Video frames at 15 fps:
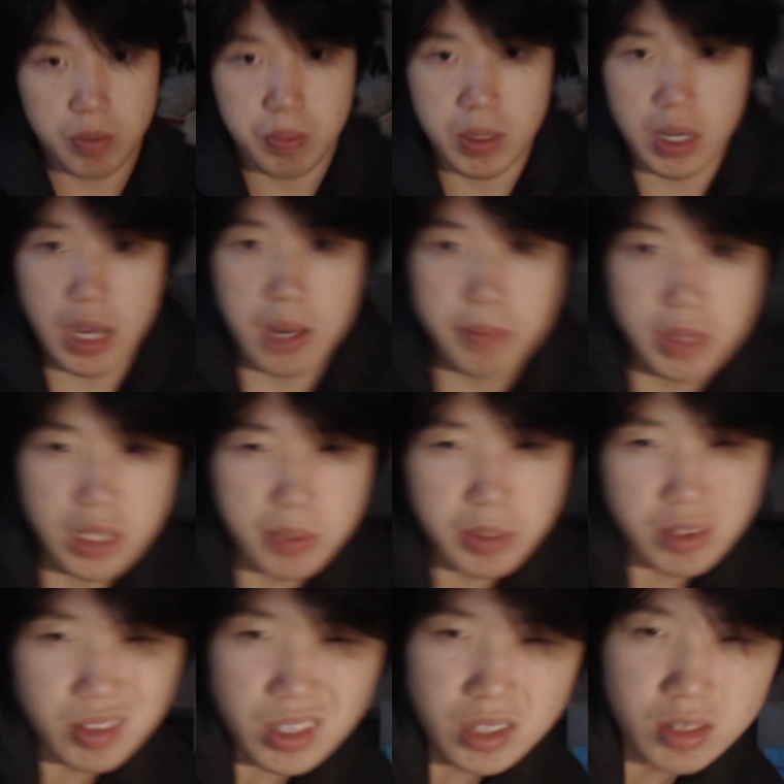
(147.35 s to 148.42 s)
But I mean, I'm
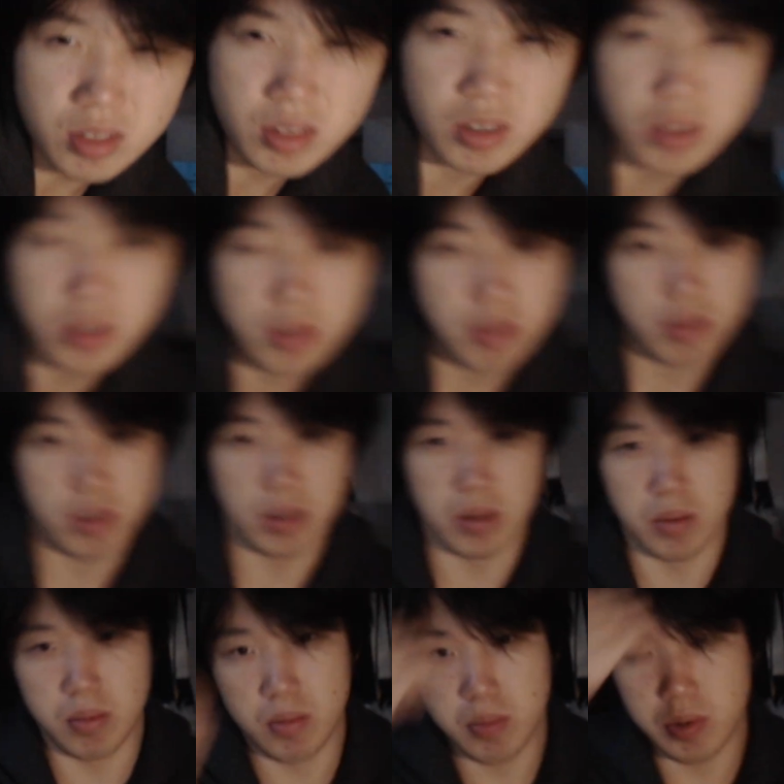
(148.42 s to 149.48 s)
excited to learn.
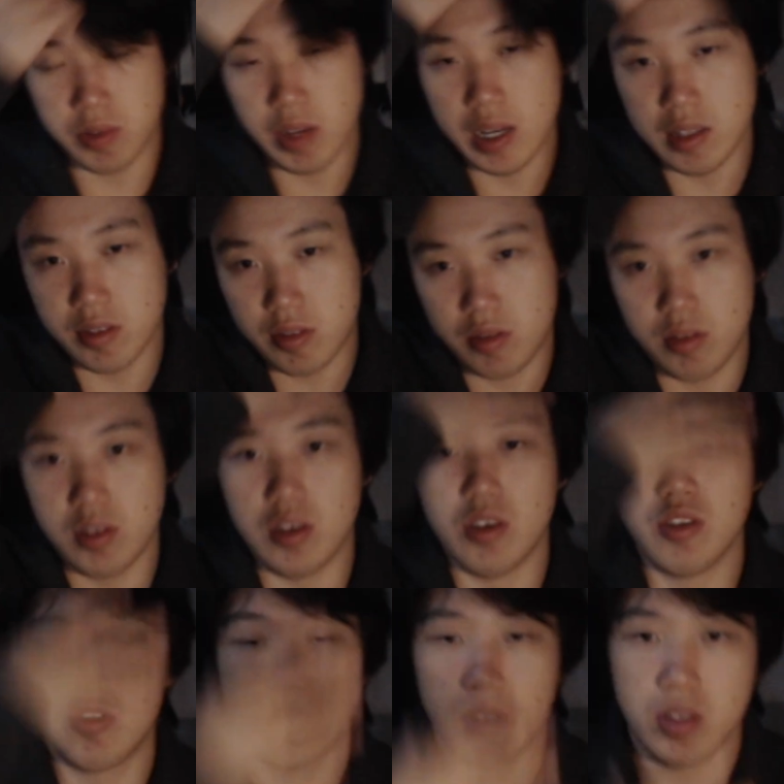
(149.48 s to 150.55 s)
Besides,
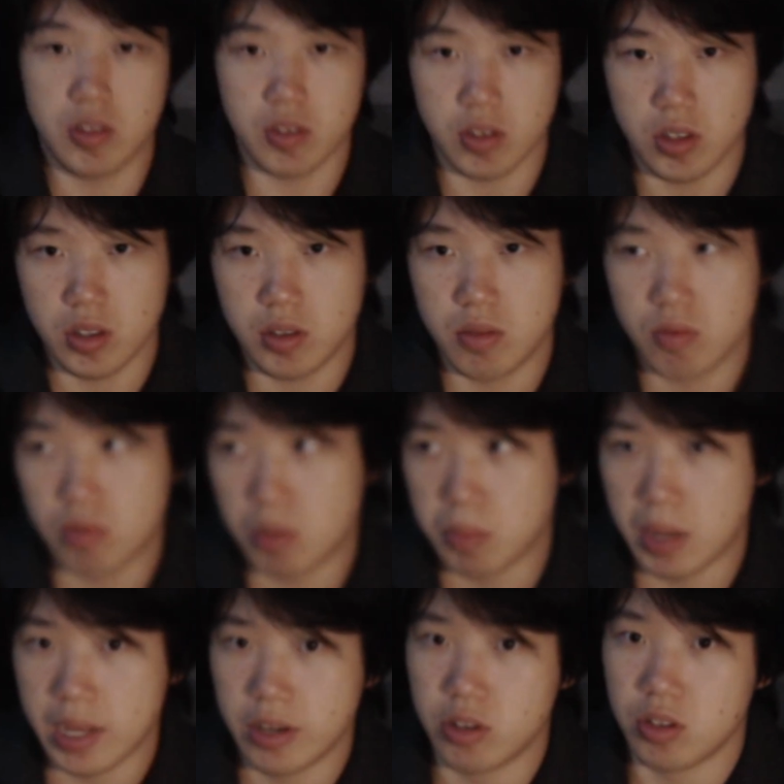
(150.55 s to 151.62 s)
it's a good
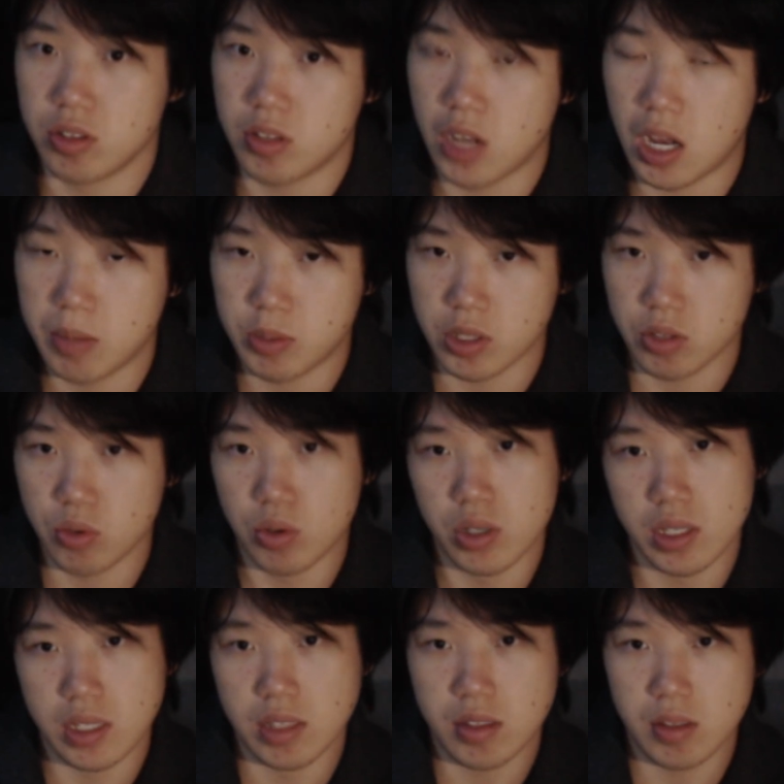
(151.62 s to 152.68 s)
reminder into
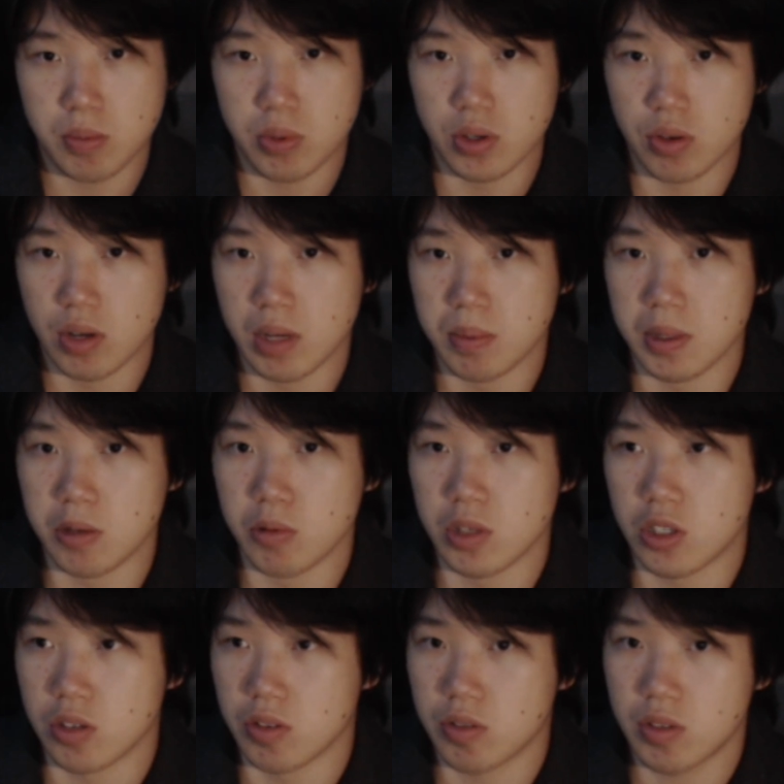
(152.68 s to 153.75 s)
object-oriented programming,
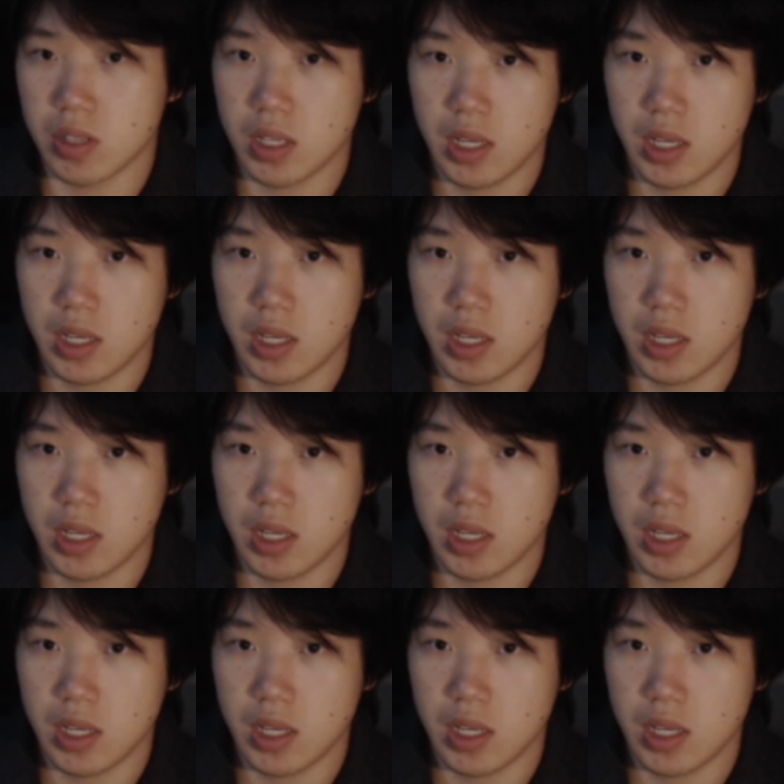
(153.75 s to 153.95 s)
which is